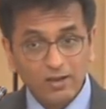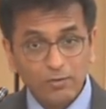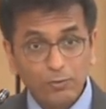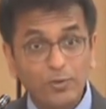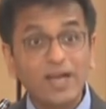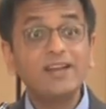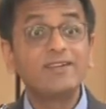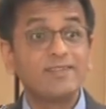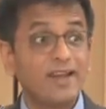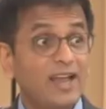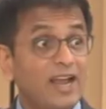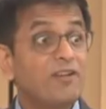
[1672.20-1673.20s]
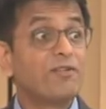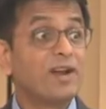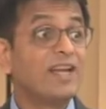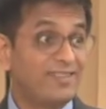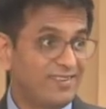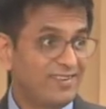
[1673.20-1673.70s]
right and
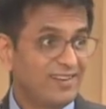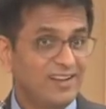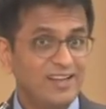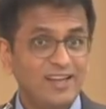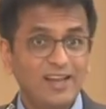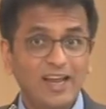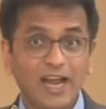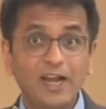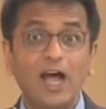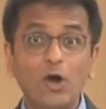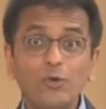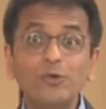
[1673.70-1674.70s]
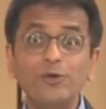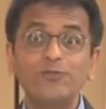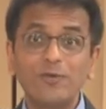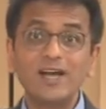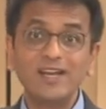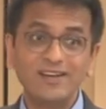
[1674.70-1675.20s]
right. And how do you
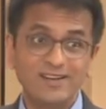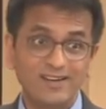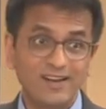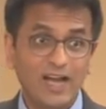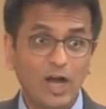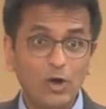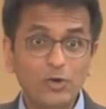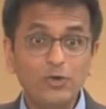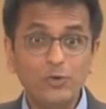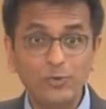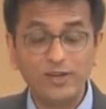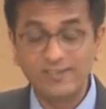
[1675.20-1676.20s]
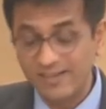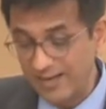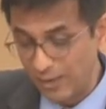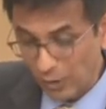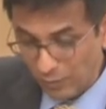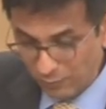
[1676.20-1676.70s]
define, how do you
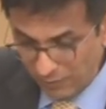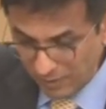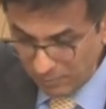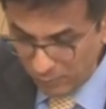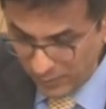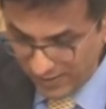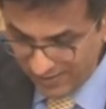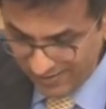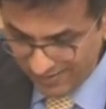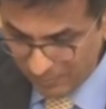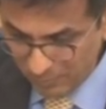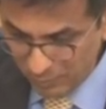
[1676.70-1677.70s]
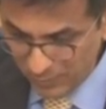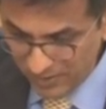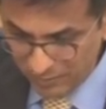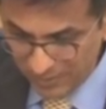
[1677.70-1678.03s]
decide a conflict between, between